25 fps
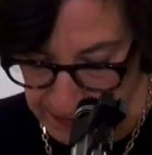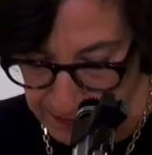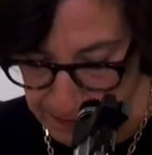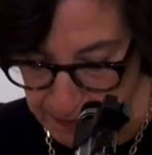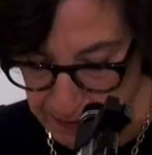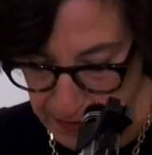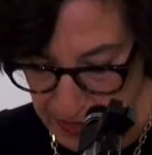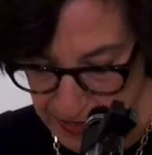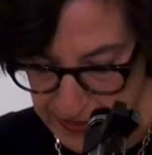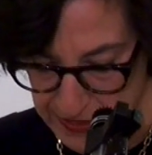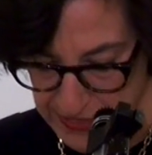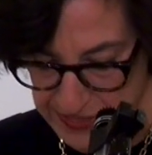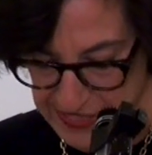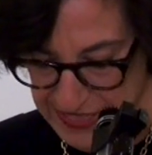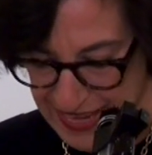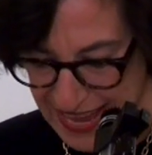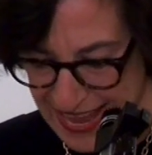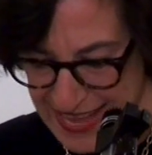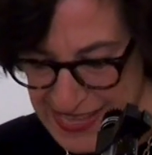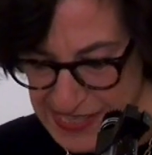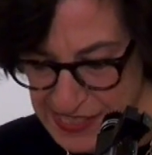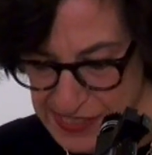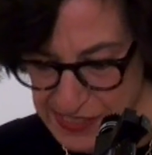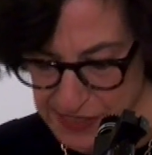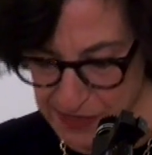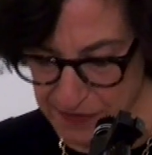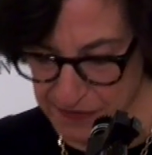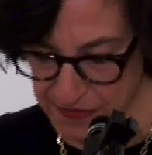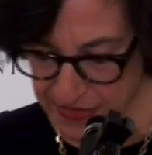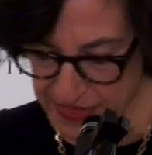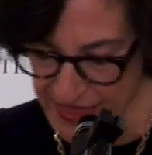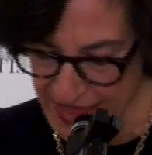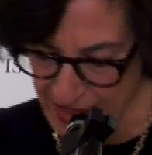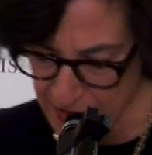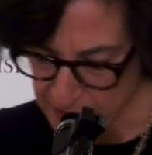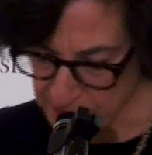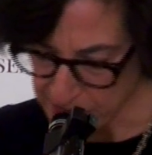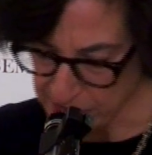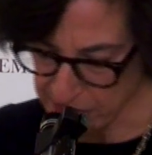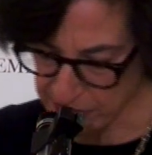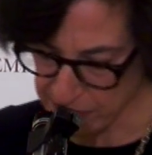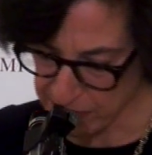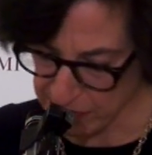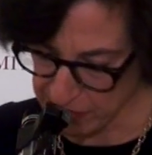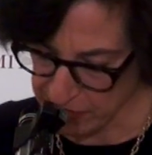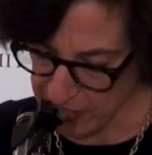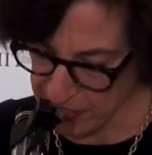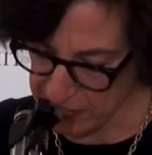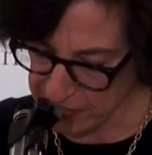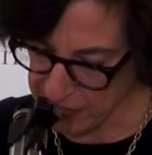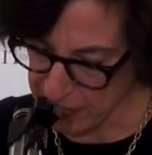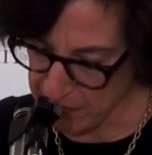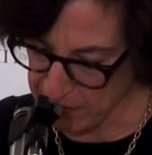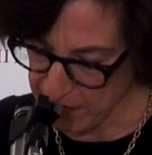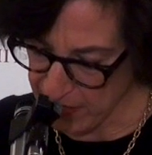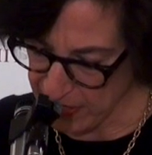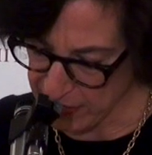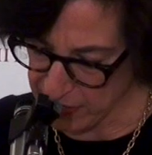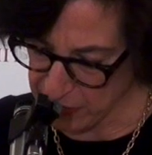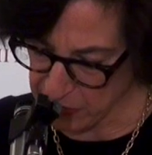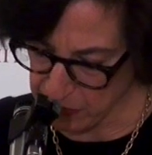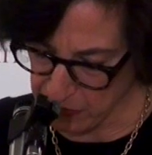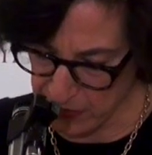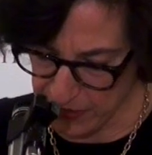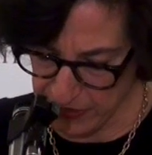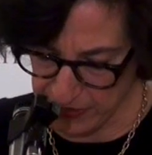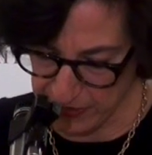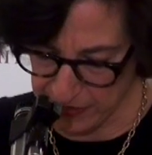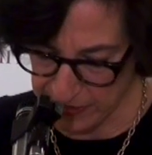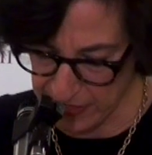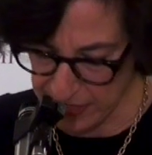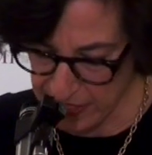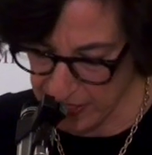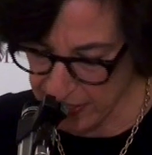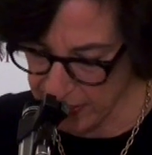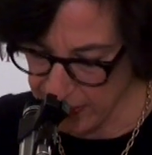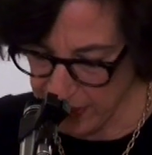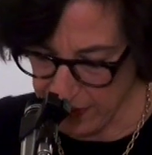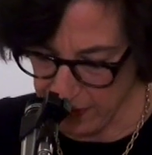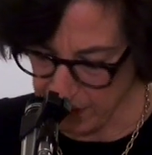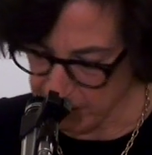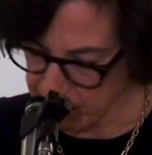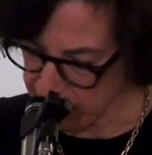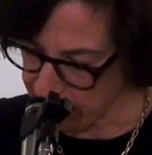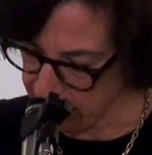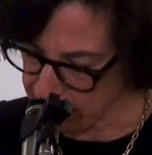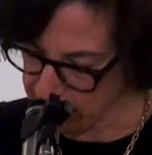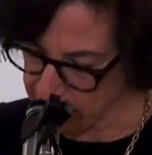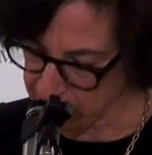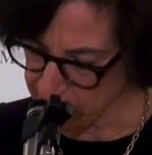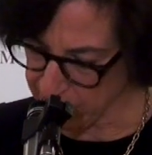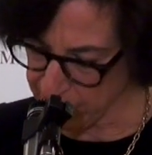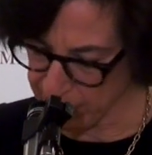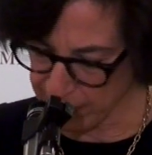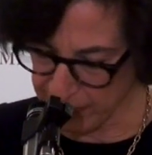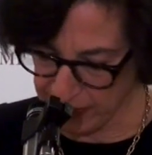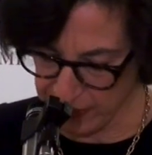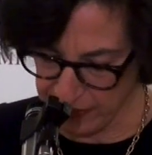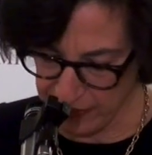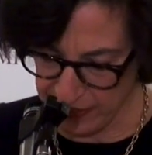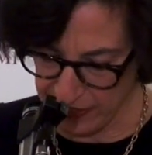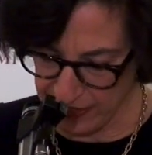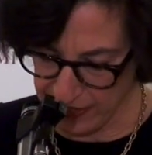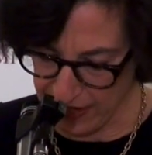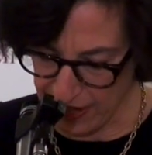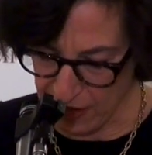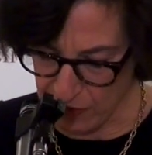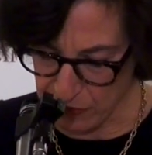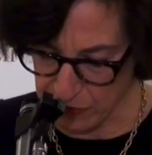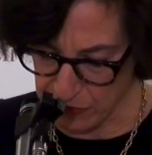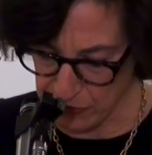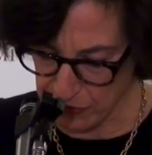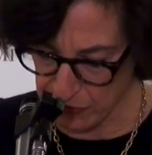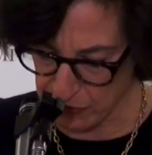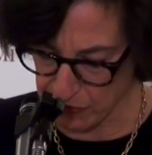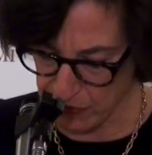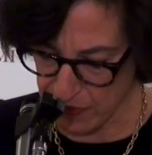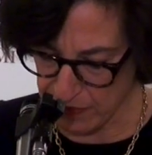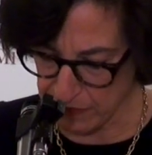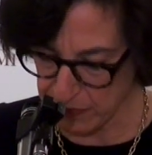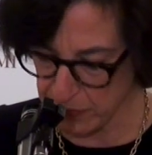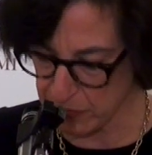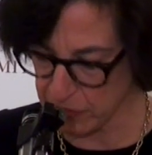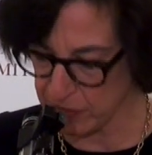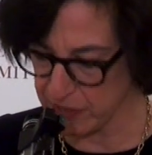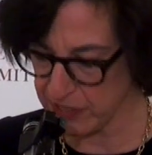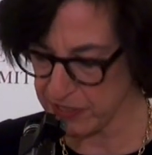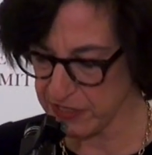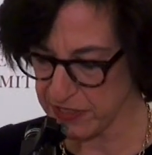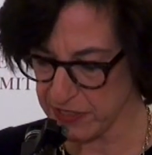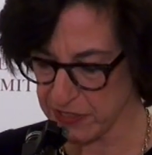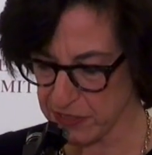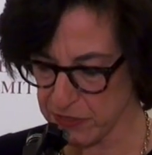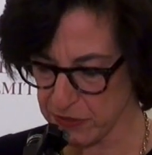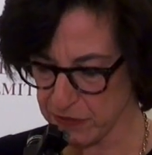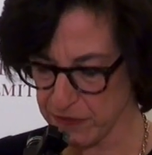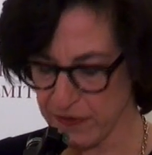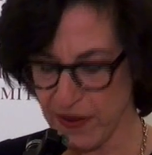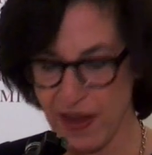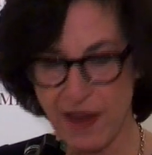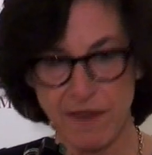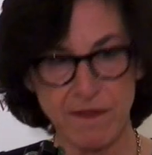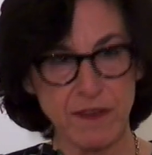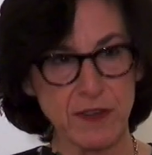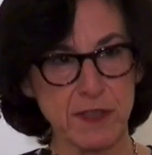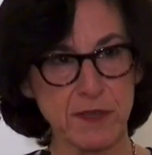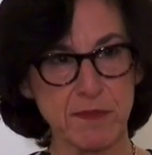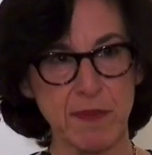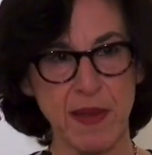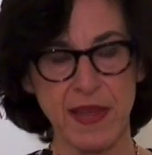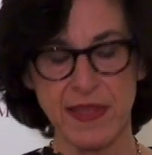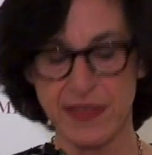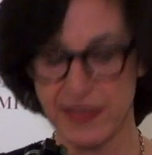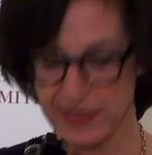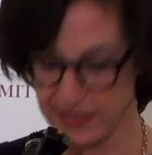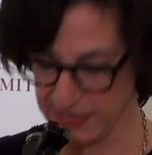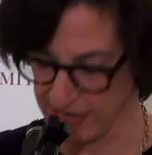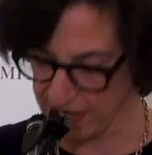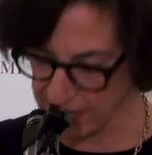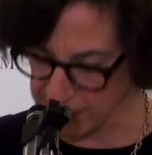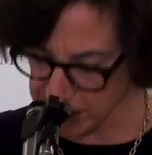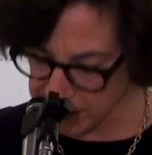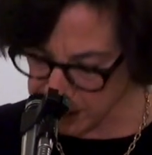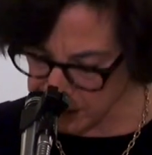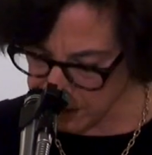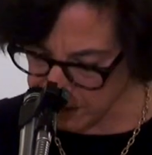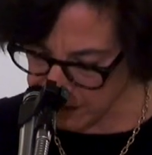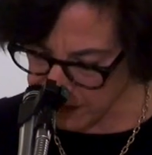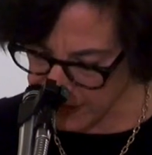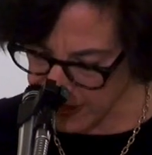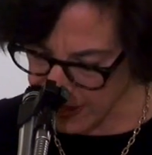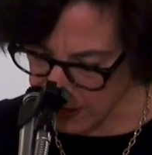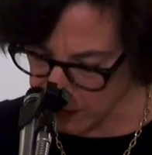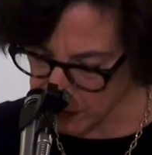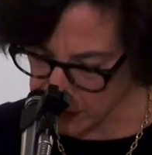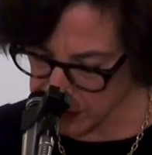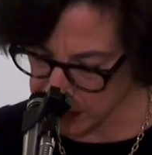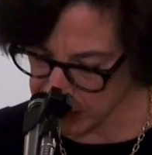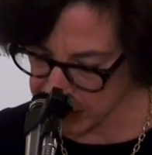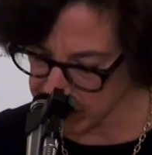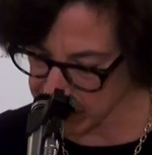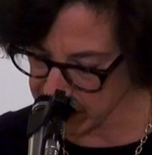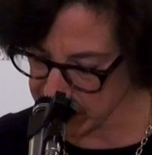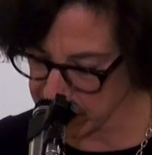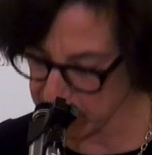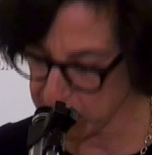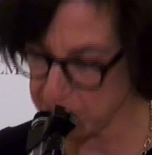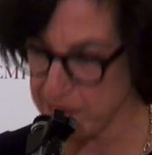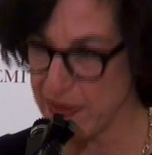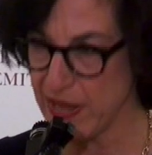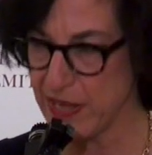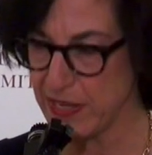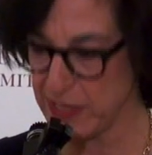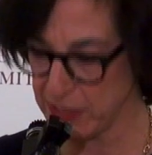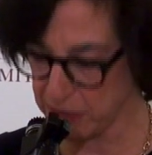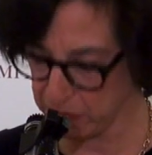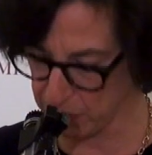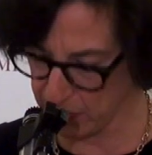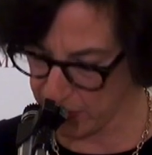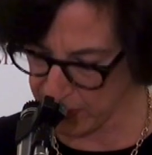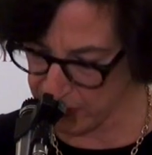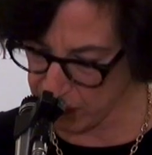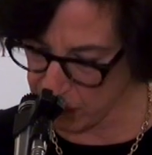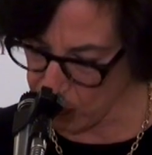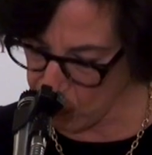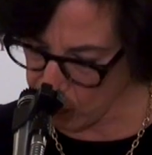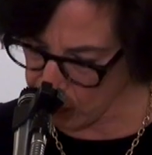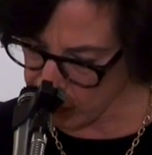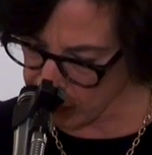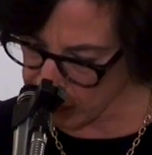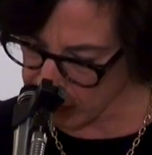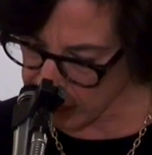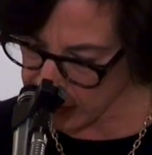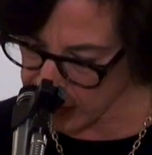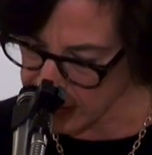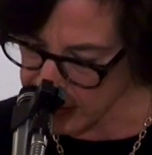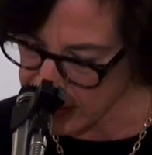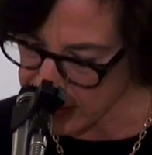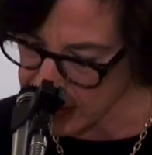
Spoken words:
by the tens of thousands as he made his way, he encountered refugees and survivors by the tens of thousands as he made his way north